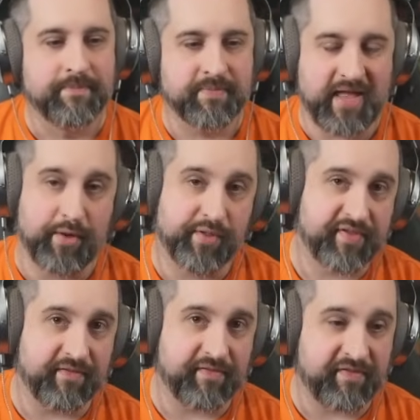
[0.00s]
Now
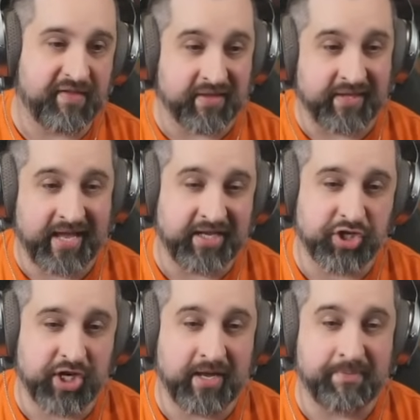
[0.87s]
instead of stealing any
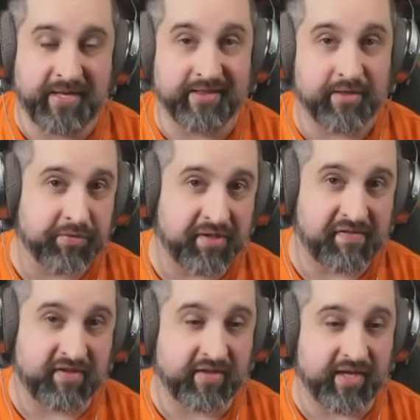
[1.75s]
champ, it'll only
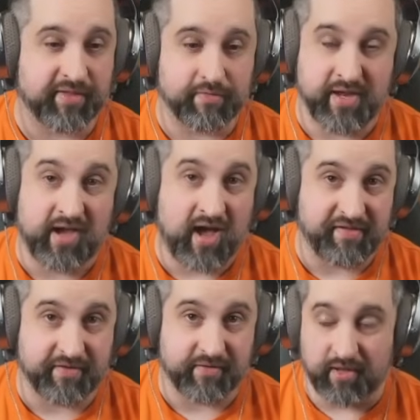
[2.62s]
steal a
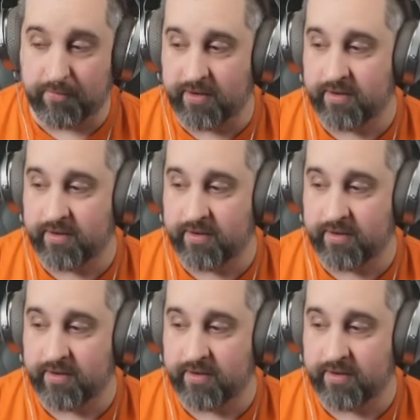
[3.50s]
3-cost or lower.